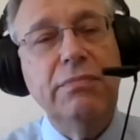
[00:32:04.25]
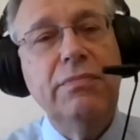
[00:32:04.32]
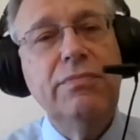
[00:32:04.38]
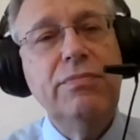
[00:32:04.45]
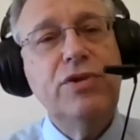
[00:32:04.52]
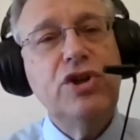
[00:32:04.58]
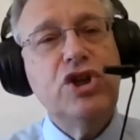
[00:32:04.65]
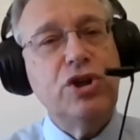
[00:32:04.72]

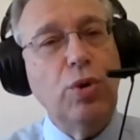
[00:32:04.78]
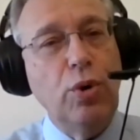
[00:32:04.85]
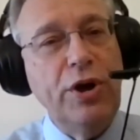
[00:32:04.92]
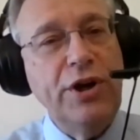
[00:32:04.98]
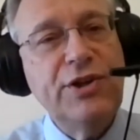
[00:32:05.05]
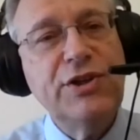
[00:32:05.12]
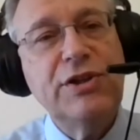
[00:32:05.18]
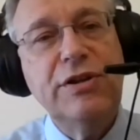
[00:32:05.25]

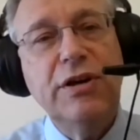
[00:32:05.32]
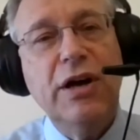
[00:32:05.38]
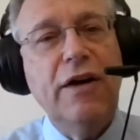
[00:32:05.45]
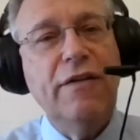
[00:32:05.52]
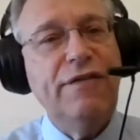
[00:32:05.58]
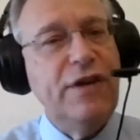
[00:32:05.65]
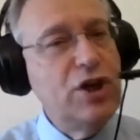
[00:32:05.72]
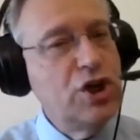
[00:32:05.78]
choice,
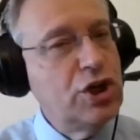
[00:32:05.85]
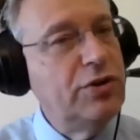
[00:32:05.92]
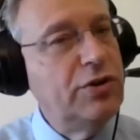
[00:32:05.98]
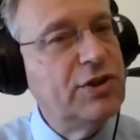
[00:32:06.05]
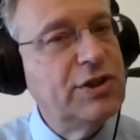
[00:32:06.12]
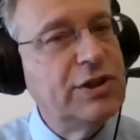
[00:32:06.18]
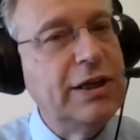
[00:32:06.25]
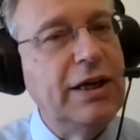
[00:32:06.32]

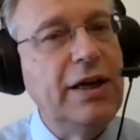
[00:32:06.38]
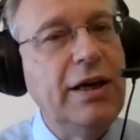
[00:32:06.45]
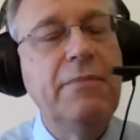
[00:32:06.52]
efficiency.